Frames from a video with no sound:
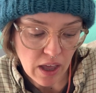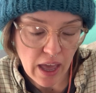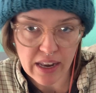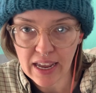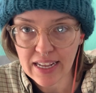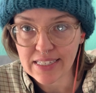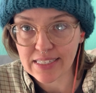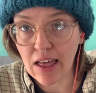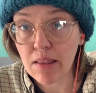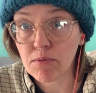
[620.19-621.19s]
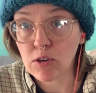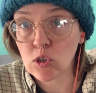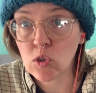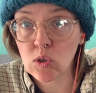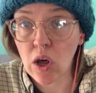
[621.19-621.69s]
and I can sell them for
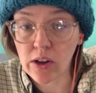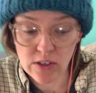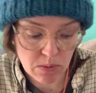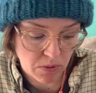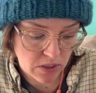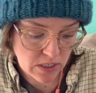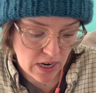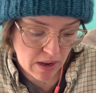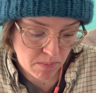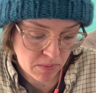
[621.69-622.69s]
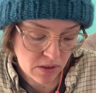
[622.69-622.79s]
$2 per stem,